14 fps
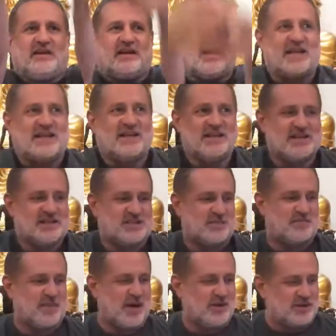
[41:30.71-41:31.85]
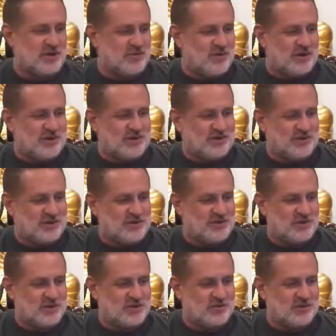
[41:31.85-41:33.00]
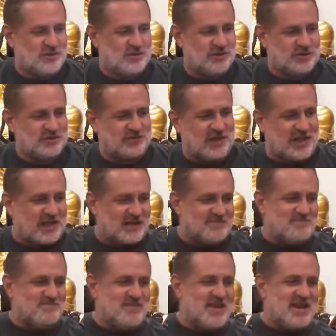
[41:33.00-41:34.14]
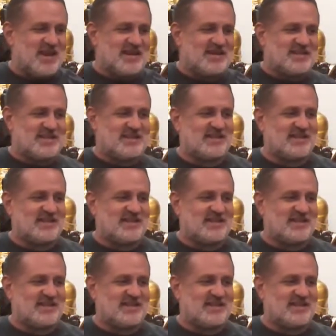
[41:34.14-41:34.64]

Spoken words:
kindness about you while you do so. We'll do this for like a minute.